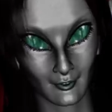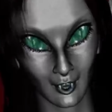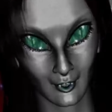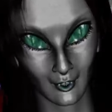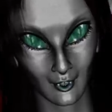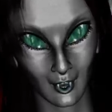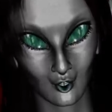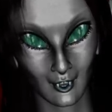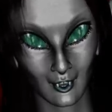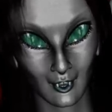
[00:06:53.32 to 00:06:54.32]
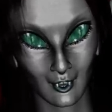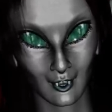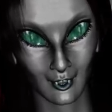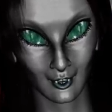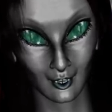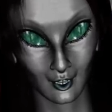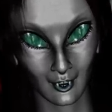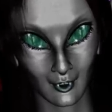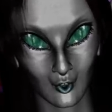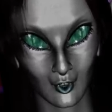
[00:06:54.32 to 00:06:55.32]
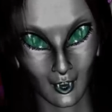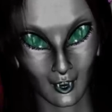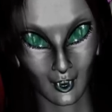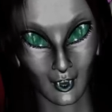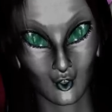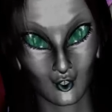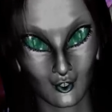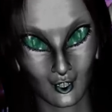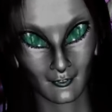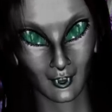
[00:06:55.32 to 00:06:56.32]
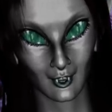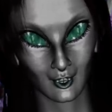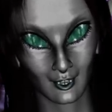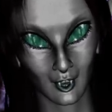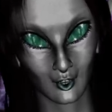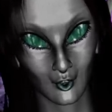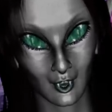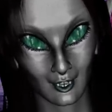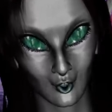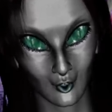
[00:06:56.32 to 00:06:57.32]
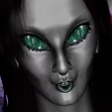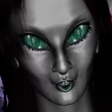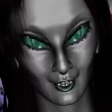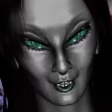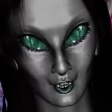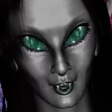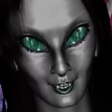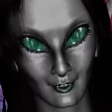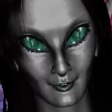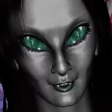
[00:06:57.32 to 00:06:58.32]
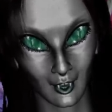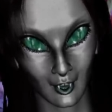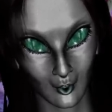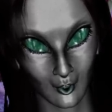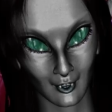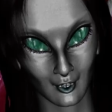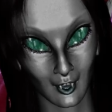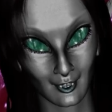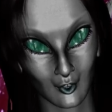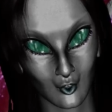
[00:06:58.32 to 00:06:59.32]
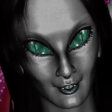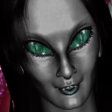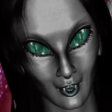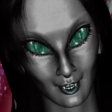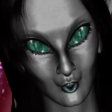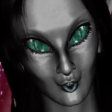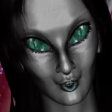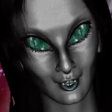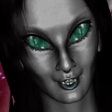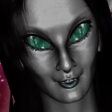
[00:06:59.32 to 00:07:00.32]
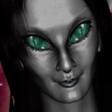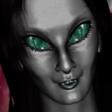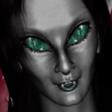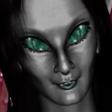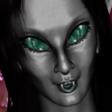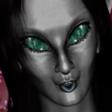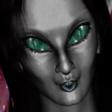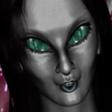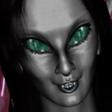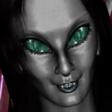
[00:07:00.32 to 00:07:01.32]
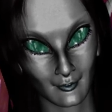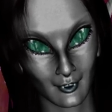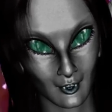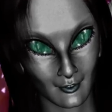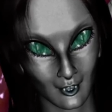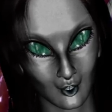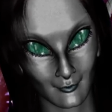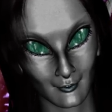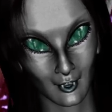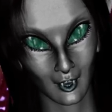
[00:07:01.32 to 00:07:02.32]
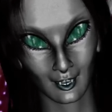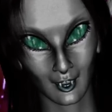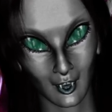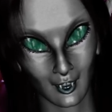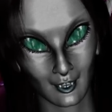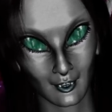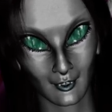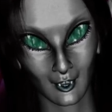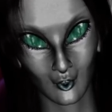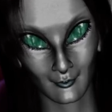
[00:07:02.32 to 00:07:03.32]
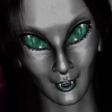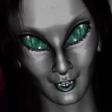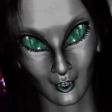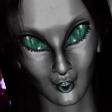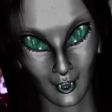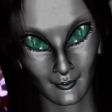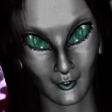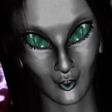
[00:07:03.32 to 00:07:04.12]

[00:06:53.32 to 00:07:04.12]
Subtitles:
Now that you know, you have an idea what technology the extraterrestrial creators, bioengineers and designers of humanity and occasional visitors have in their possession,